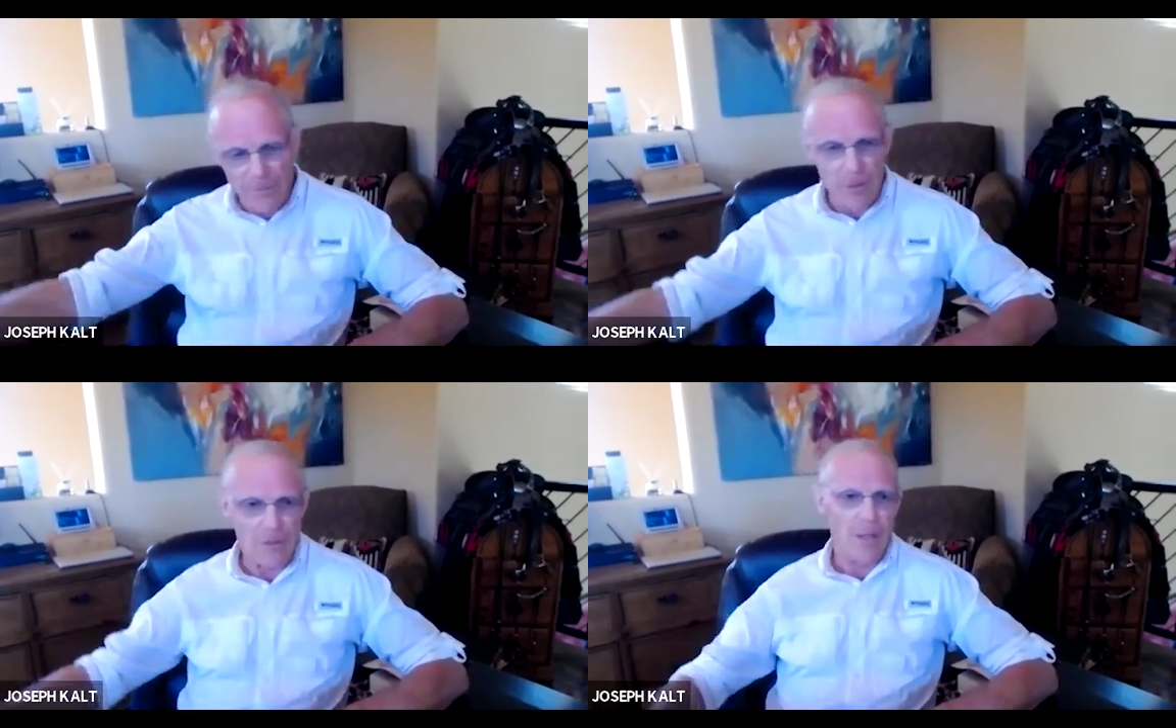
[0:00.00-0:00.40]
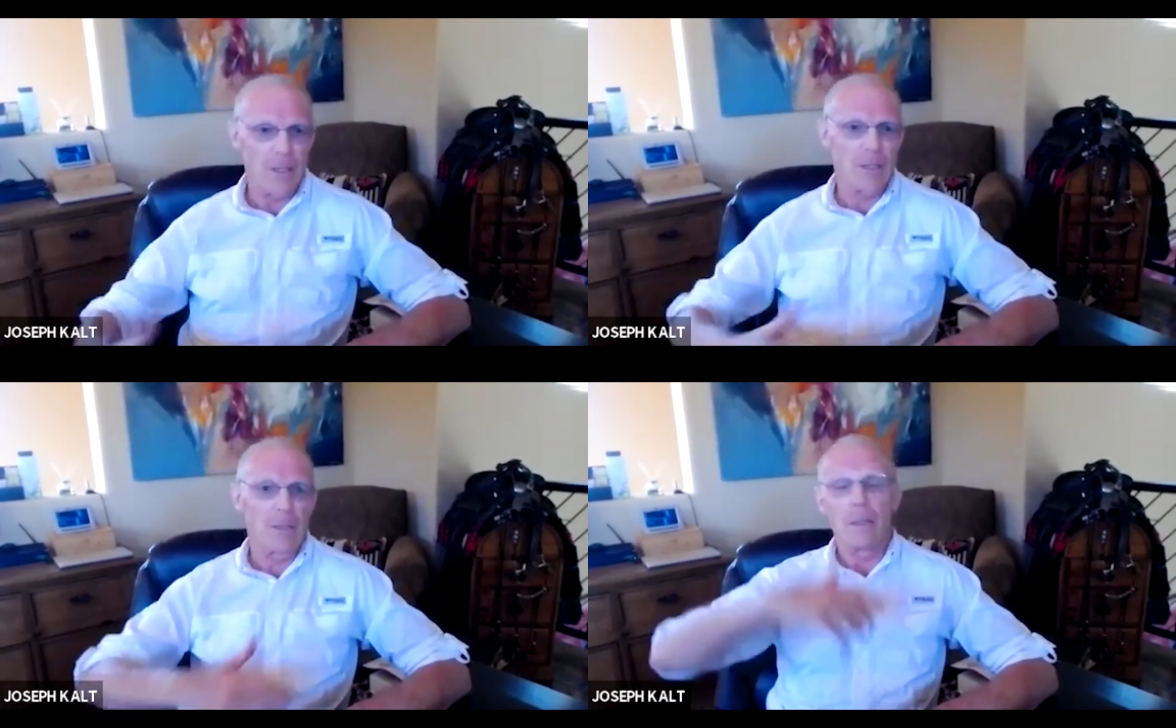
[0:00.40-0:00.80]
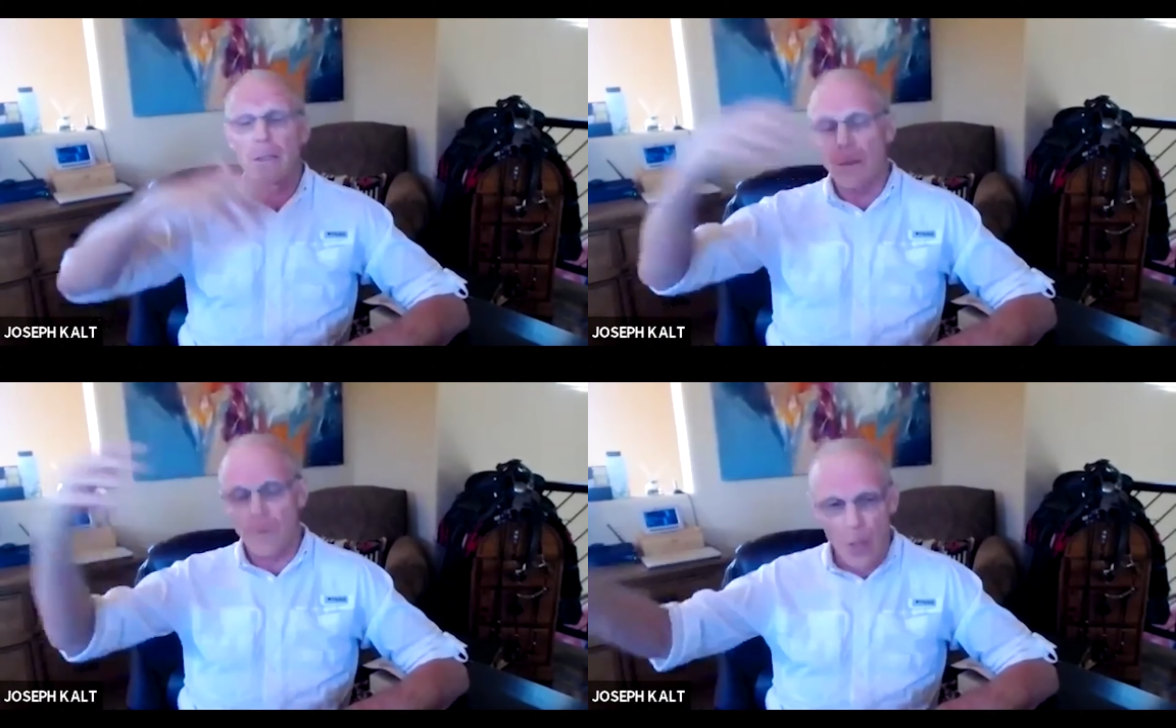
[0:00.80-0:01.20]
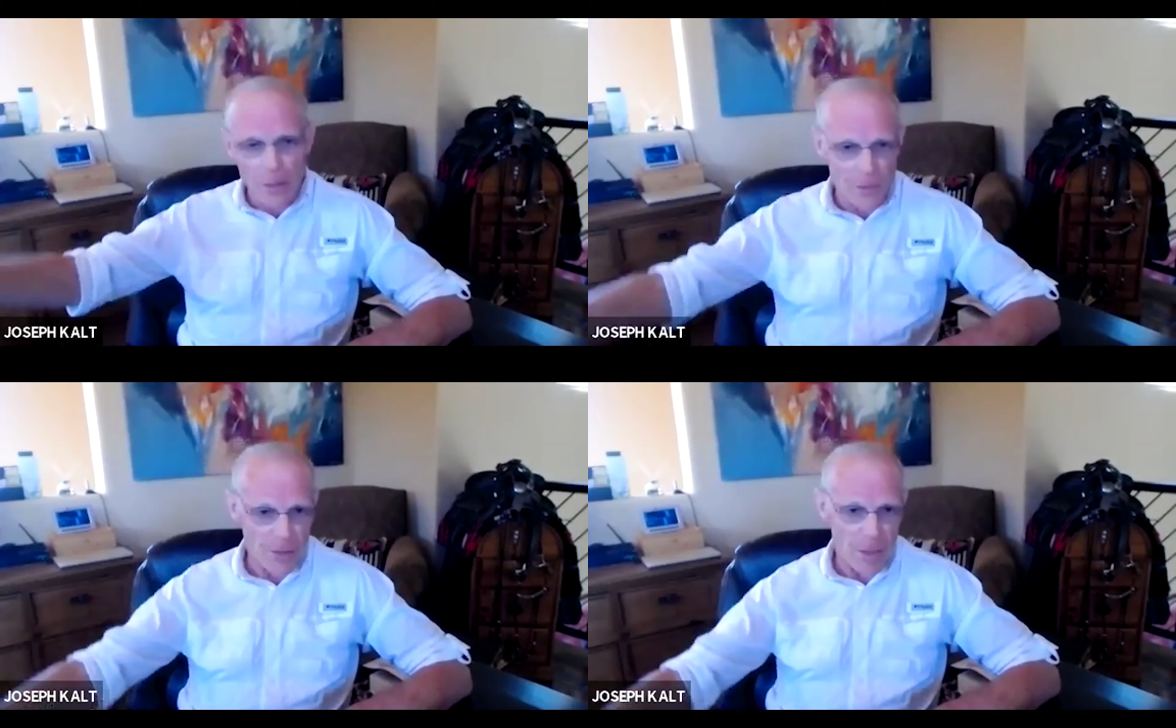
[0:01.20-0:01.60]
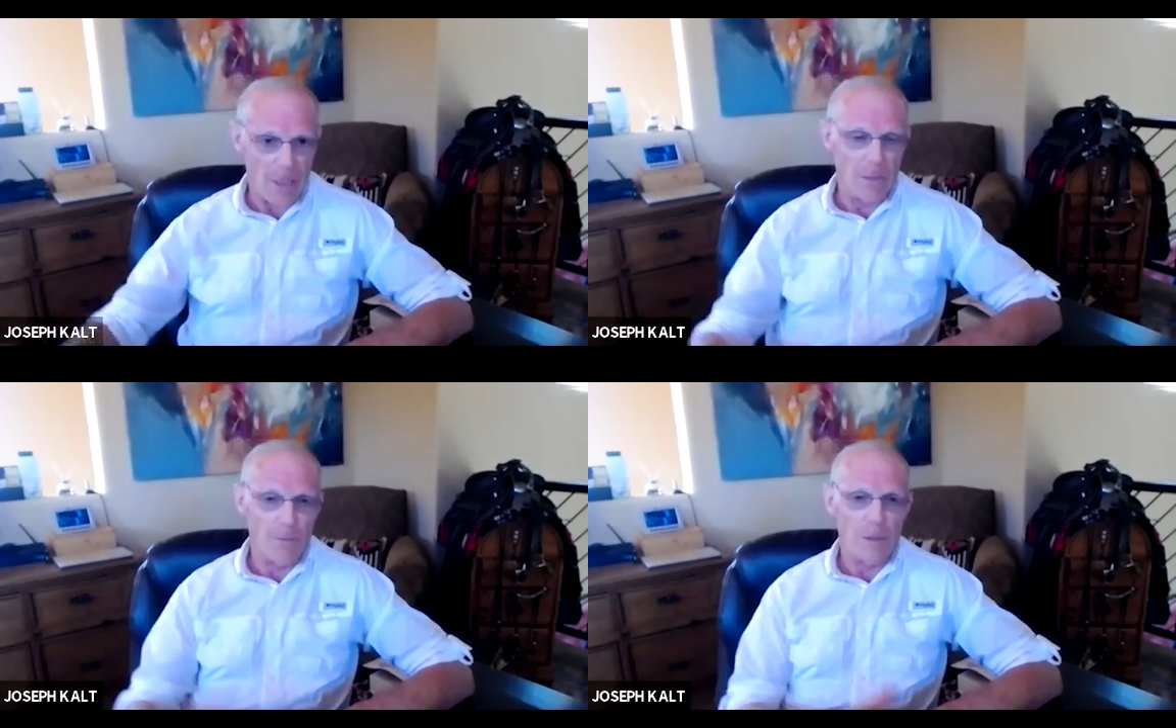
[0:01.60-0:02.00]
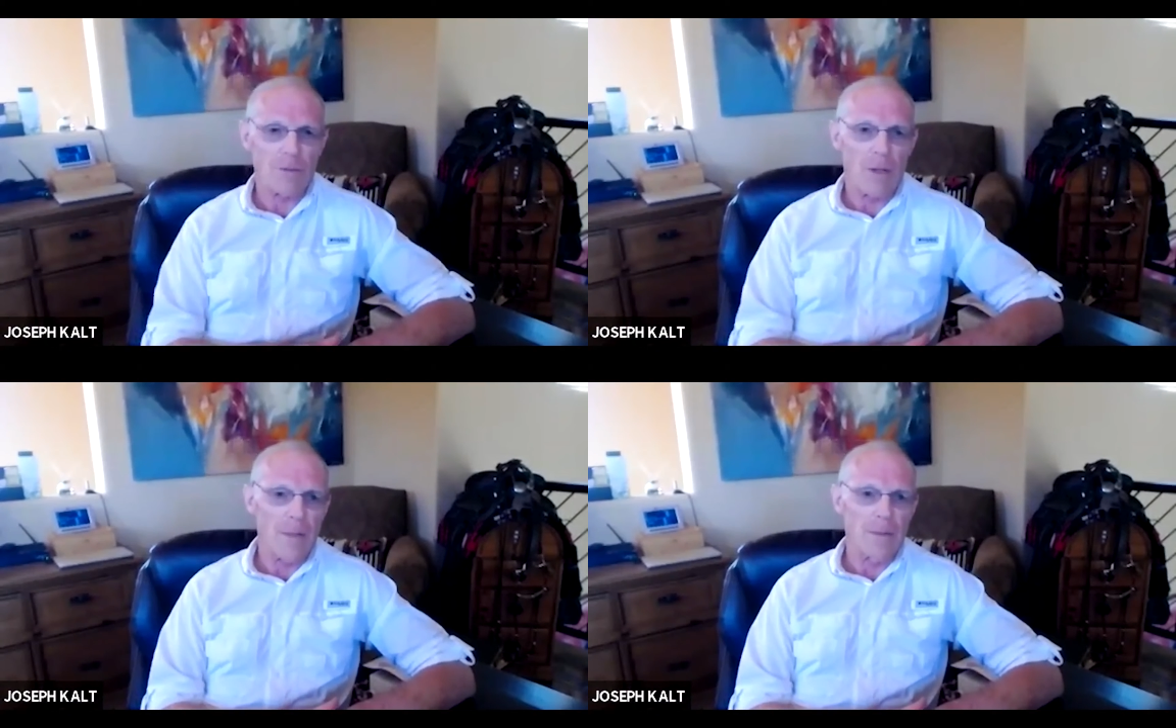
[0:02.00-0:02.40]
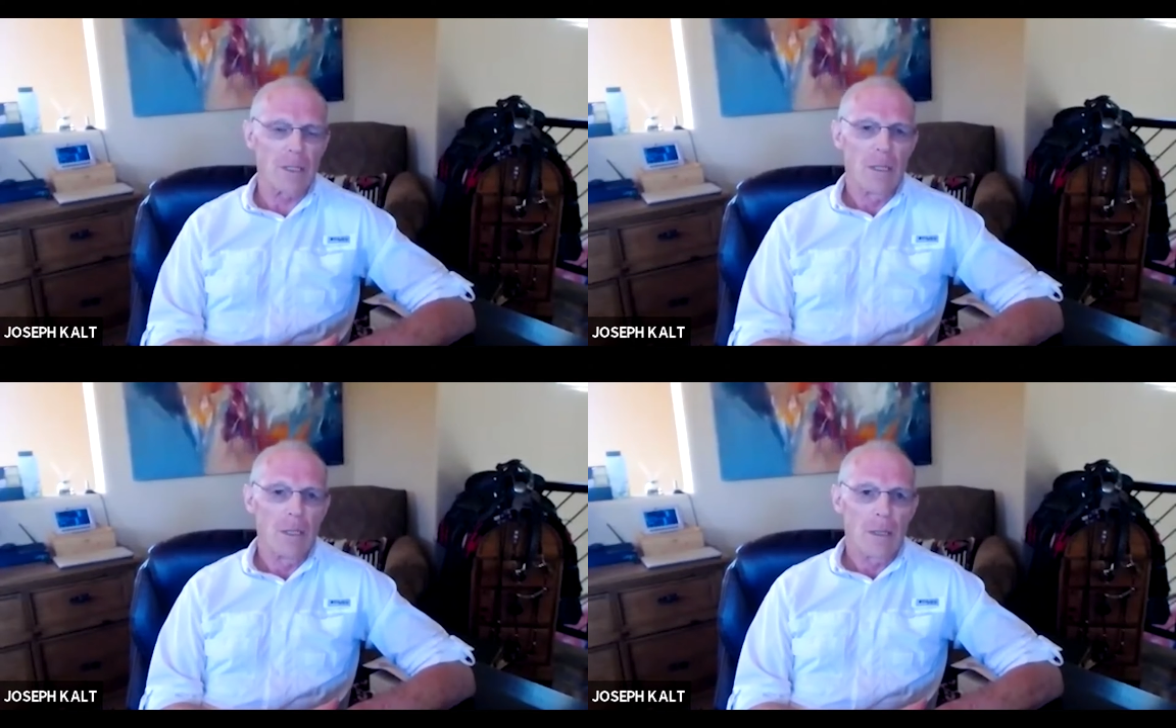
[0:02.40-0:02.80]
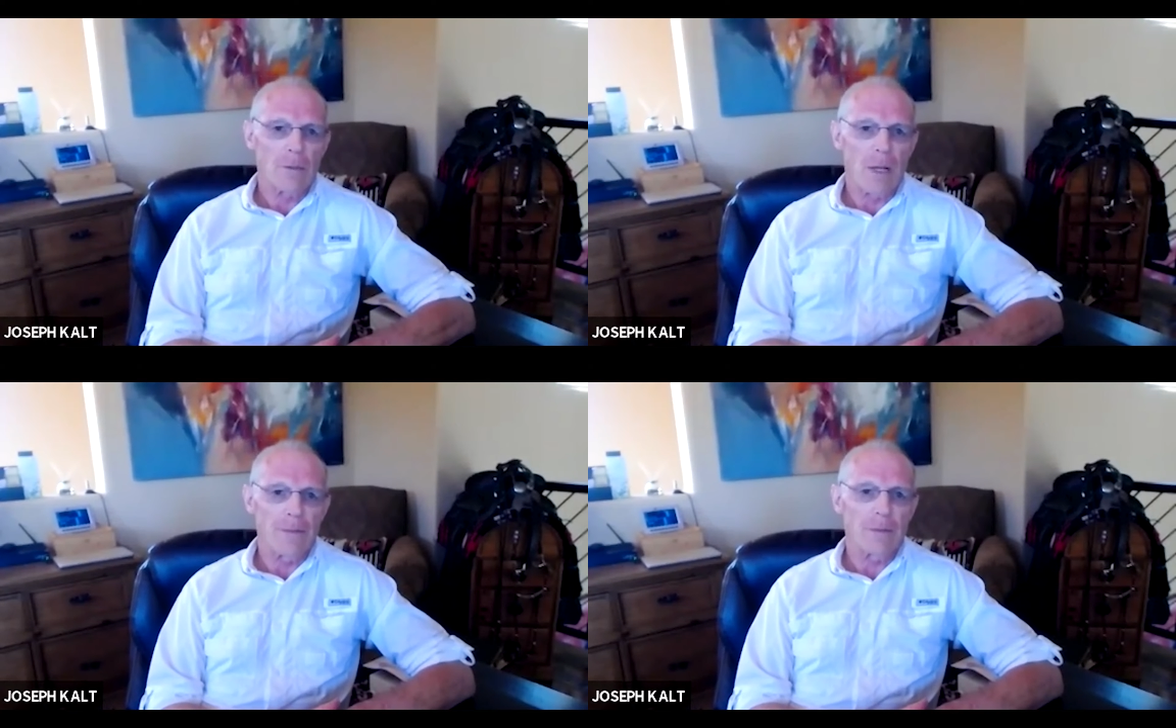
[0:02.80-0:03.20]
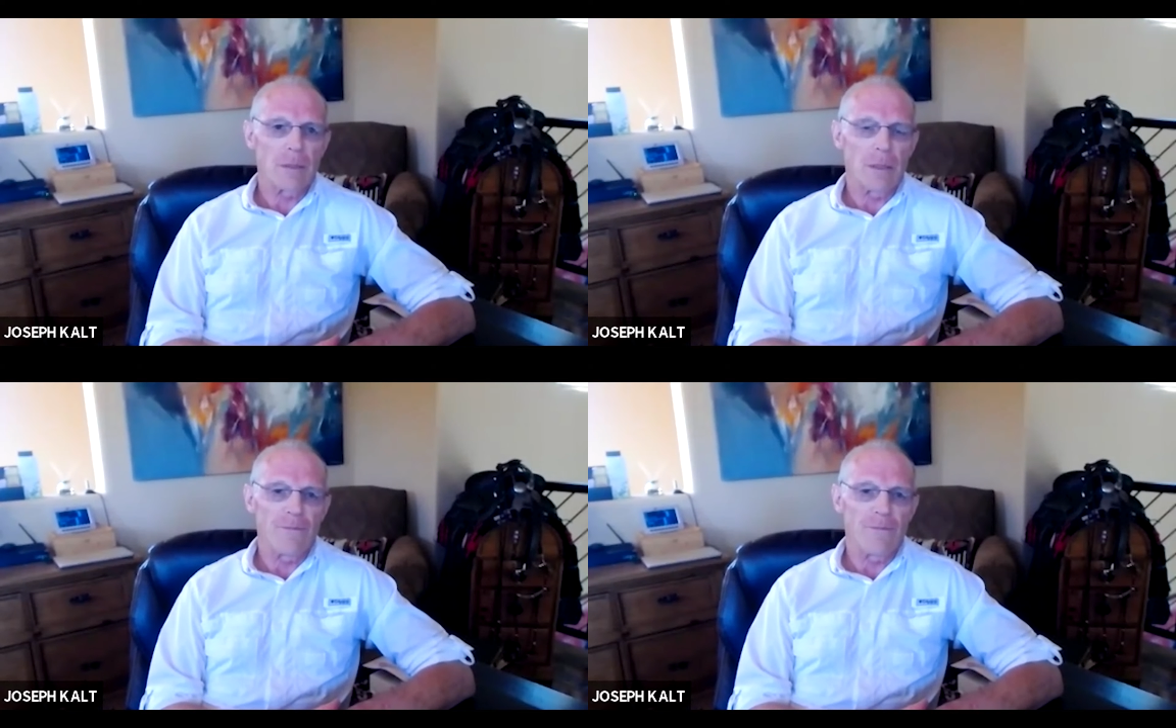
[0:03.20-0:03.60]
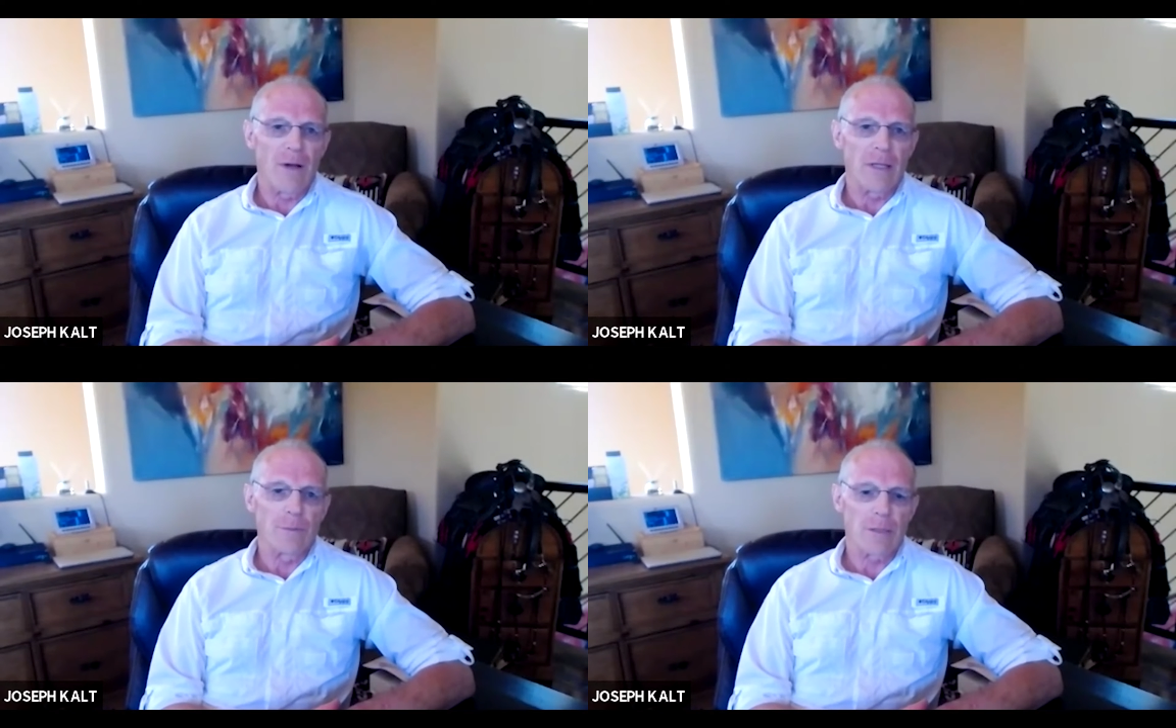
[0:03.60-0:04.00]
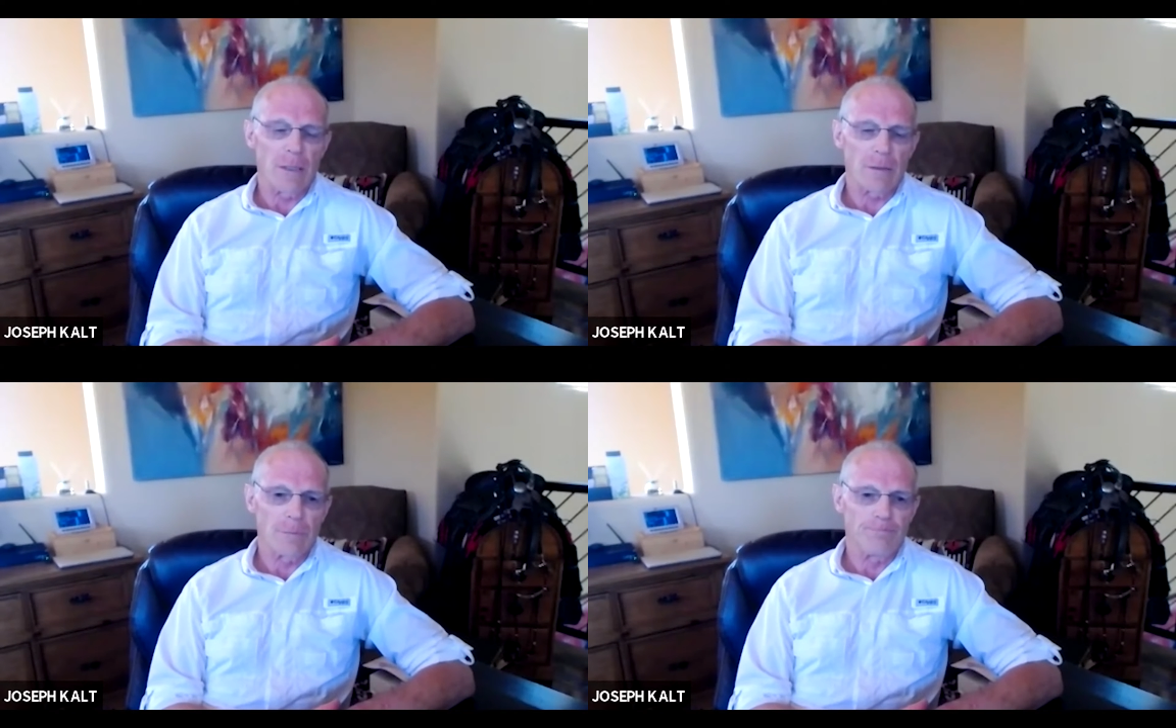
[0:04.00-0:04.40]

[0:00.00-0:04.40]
reservation into the broader state in which tribes find themselves.